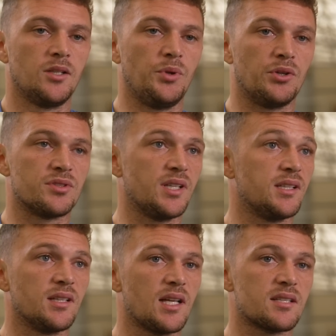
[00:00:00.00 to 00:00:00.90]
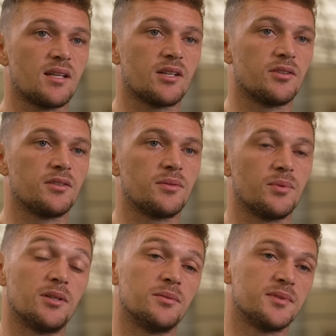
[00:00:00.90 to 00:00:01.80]
We conceded in the last second.
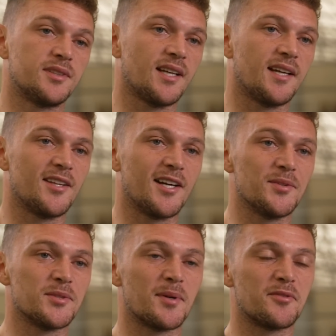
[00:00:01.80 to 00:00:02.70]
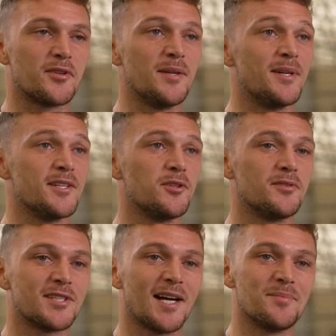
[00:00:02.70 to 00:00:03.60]
Well, saying that, it was about 3 minutes
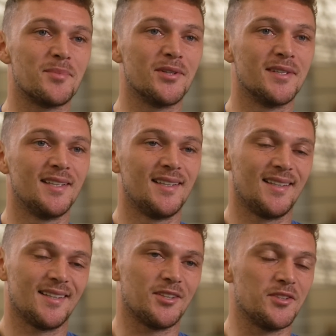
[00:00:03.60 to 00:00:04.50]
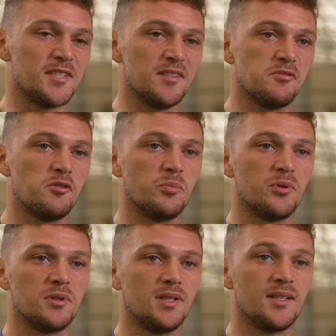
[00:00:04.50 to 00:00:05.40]
over time, but this is
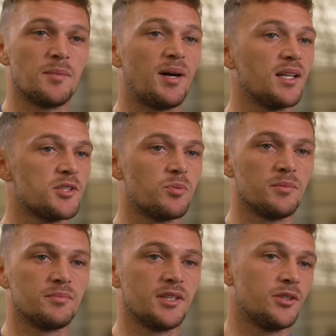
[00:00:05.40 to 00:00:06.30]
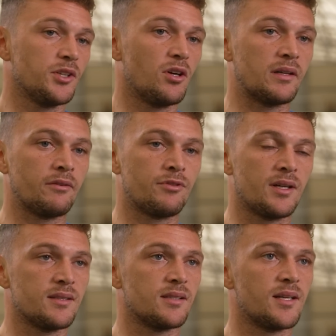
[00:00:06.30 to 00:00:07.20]
football. And the Palace one, you got to give
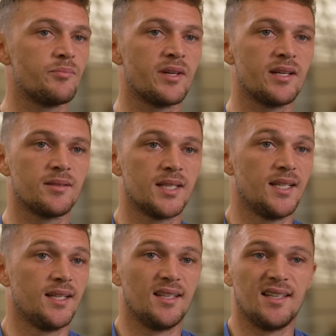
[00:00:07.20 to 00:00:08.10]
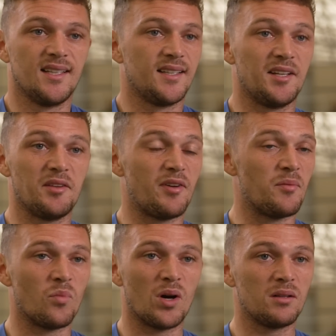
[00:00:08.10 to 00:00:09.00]
credit to them. They
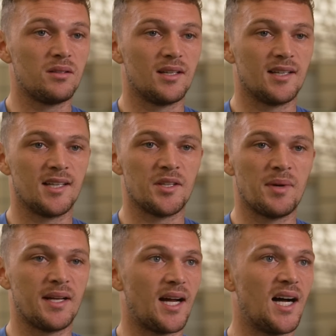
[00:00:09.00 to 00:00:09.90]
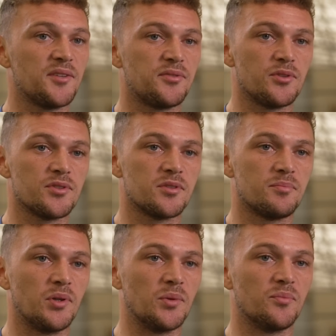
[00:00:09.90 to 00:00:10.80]
defend well. They made it hard for us,
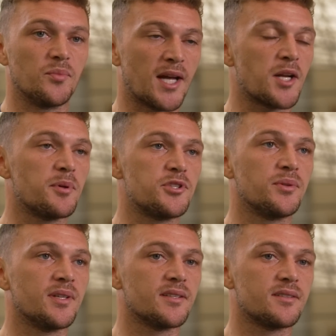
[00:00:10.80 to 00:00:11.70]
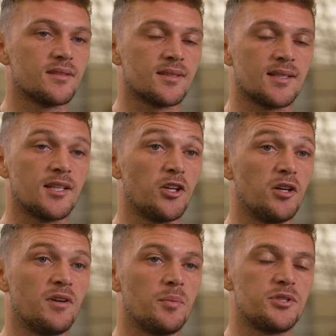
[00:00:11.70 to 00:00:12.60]
but we had opportunities, a lot
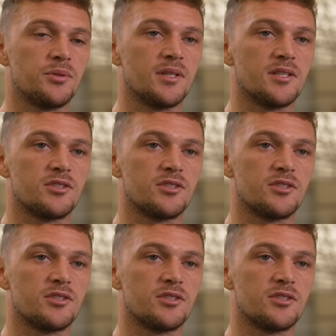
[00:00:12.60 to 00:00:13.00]
of opportunities.